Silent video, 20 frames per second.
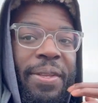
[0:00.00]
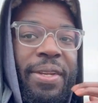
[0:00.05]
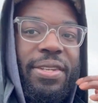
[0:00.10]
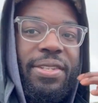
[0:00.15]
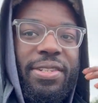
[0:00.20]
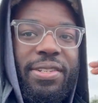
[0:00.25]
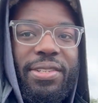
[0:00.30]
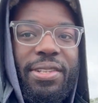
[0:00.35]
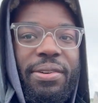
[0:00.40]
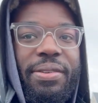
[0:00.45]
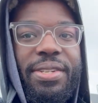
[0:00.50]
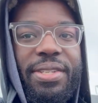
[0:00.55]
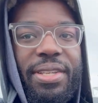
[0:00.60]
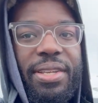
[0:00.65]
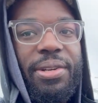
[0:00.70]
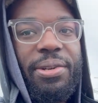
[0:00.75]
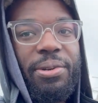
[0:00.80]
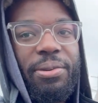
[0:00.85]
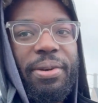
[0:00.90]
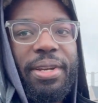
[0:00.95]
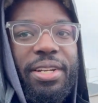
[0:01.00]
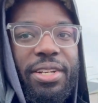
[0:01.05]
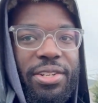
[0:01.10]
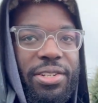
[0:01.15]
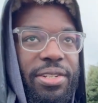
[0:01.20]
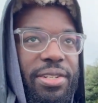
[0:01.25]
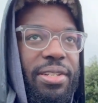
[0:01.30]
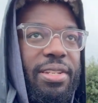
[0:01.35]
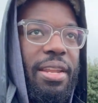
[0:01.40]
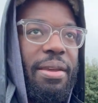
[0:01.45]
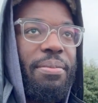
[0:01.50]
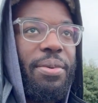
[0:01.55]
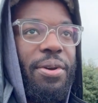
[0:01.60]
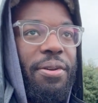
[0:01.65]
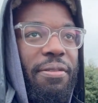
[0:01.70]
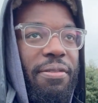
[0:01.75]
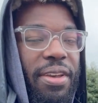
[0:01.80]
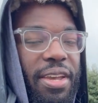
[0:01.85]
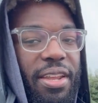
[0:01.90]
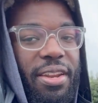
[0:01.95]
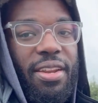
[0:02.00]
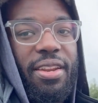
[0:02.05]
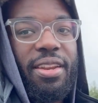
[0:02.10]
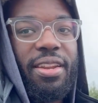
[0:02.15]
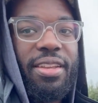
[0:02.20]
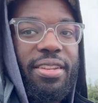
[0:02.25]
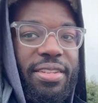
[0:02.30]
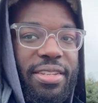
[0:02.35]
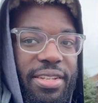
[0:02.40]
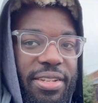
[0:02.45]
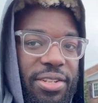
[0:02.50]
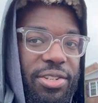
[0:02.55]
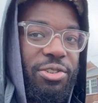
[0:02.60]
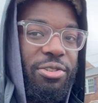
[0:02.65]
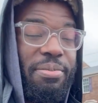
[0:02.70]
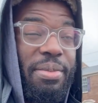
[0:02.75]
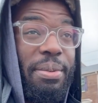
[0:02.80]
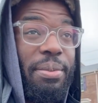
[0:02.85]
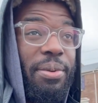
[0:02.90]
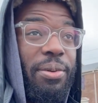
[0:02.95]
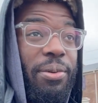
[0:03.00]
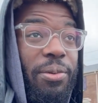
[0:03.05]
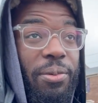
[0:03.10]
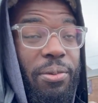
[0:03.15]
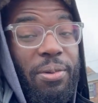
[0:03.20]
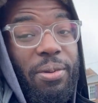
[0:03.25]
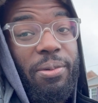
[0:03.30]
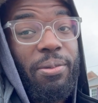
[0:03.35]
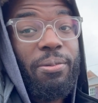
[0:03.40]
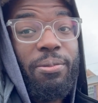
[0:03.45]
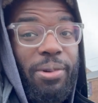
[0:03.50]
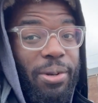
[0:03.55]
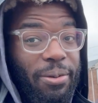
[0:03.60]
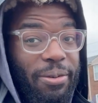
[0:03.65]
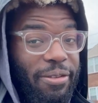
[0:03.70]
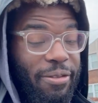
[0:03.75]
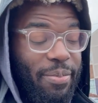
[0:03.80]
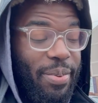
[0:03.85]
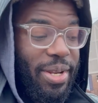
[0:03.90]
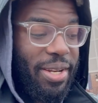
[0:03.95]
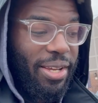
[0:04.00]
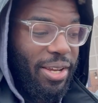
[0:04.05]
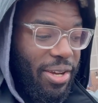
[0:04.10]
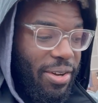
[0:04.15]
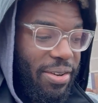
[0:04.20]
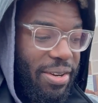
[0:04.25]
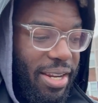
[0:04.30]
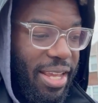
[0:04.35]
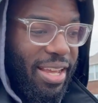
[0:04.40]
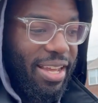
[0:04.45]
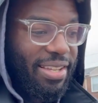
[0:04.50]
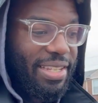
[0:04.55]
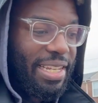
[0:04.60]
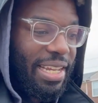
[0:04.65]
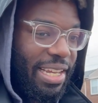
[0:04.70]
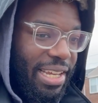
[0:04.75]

So it's always a cool way to just stay motivated and to just remember where we've been going, guys.